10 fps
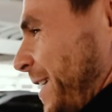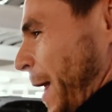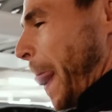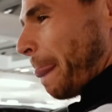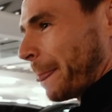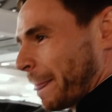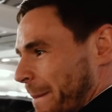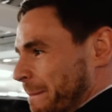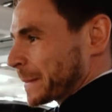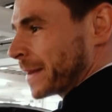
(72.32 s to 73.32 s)
to show me the
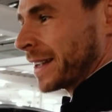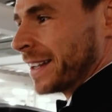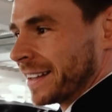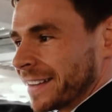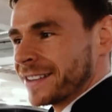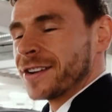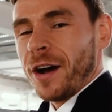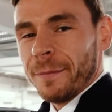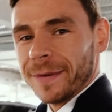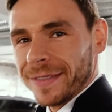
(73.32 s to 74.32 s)
cars that I could
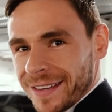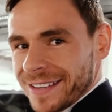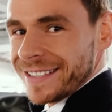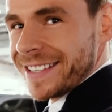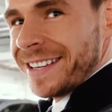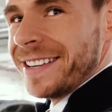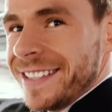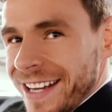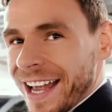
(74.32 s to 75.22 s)
Com buy for 60k.